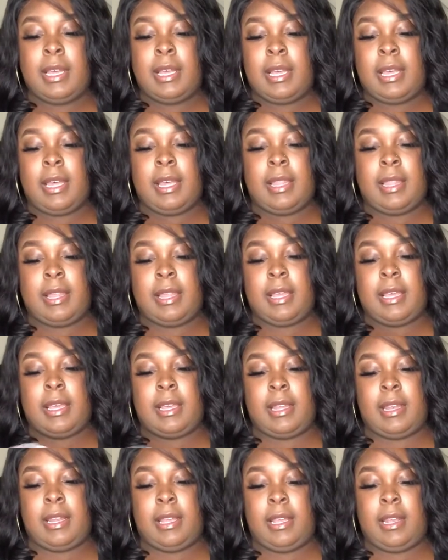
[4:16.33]
And
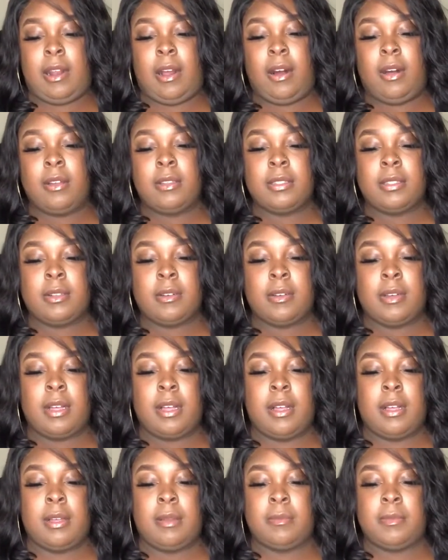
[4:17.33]
then it also
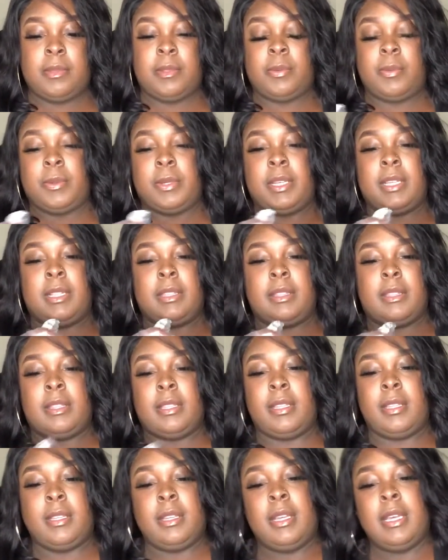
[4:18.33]
comes with
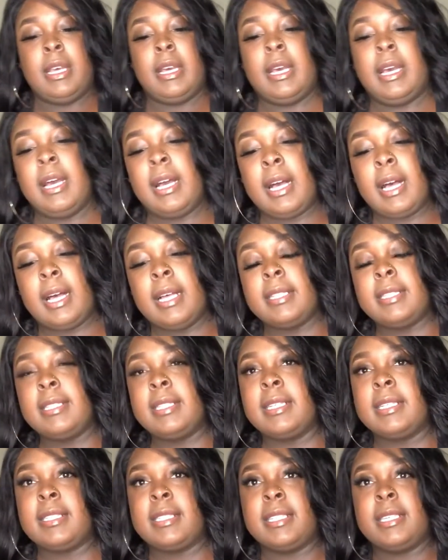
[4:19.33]
a
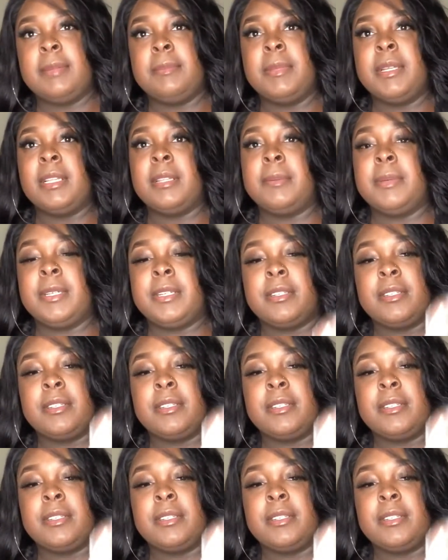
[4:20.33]
60 millimeter